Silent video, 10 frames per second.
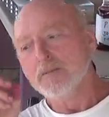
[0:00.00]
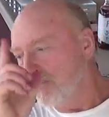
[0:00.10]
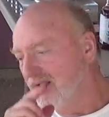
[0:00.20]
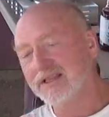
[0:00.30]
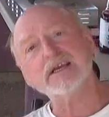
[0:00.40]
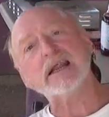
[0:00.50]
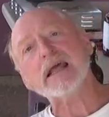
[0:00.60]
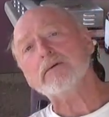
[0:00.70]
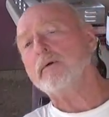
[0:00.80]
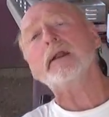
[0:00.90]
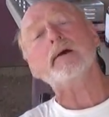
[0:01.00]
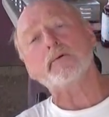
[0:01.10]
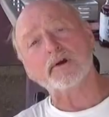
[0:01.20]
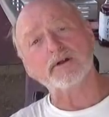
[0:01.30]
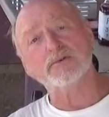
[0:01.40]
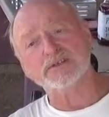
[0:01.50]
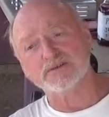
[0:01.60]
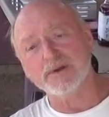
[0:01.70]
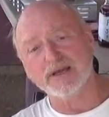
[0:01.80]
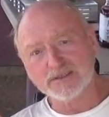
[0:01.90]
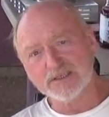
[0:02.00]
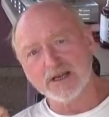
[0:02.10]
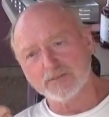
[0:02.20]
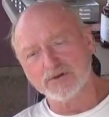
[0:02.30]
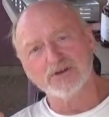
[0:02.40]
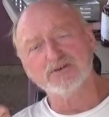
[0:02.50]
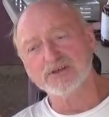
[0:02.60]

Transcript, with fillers: But today we're not working with cement. This is number two.